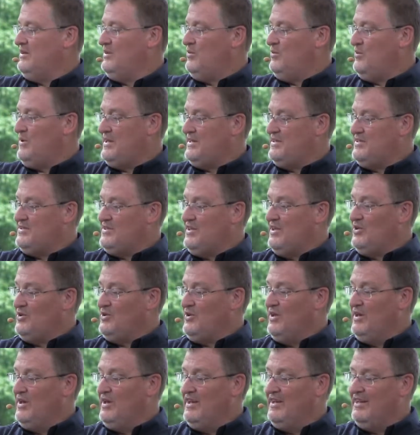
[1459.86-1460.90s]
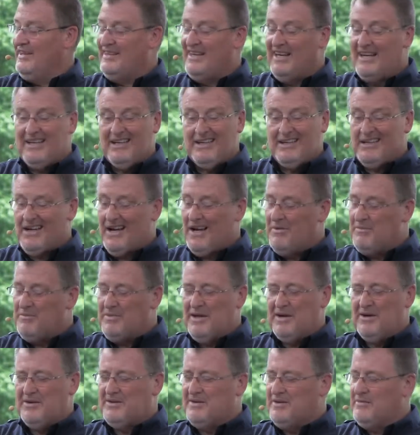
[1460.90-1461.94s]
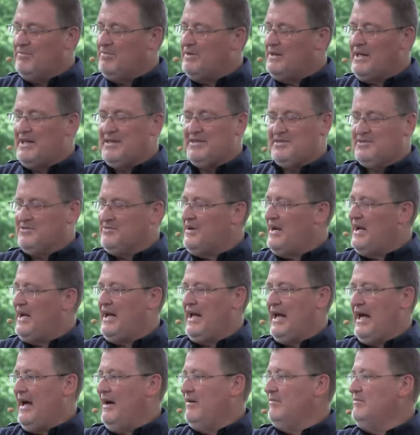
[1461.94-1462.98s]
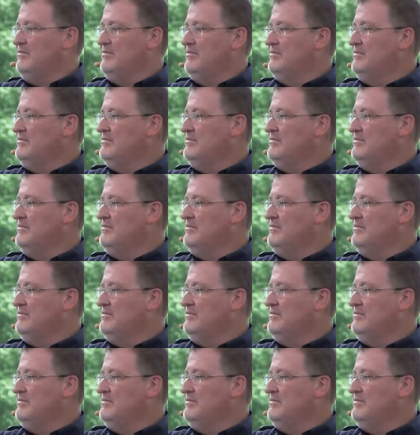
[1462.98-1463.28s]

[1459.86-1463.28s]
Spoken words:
The ones that, they didn't come there to bless Rahab.